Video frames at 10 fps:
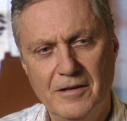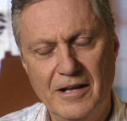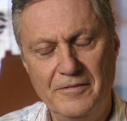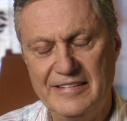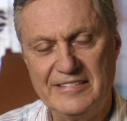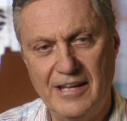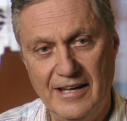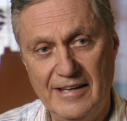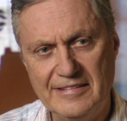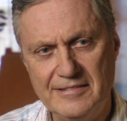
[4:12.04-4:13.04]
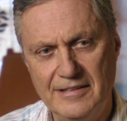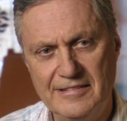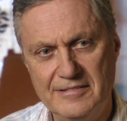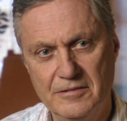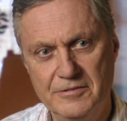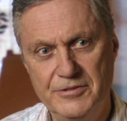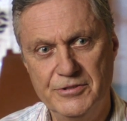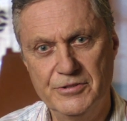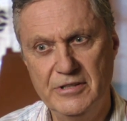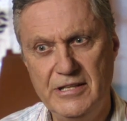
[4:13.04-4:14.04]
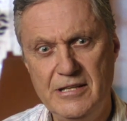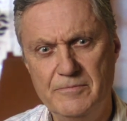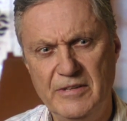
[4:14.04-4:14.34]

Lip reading: and this cast, it's a dream.